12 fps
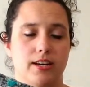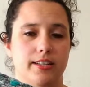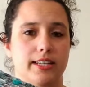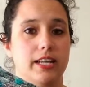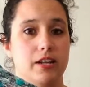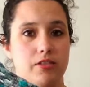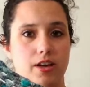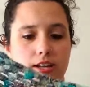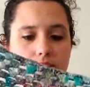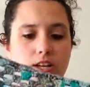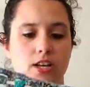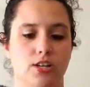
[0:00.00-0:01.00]

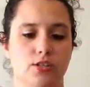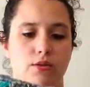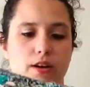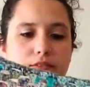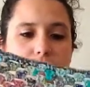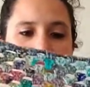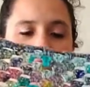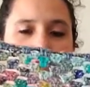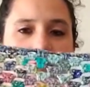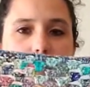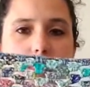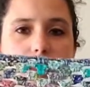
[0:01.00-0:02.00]
knit-a-thon. So everything
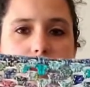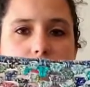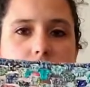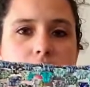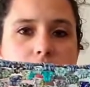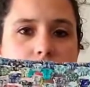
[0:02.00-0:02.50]
from there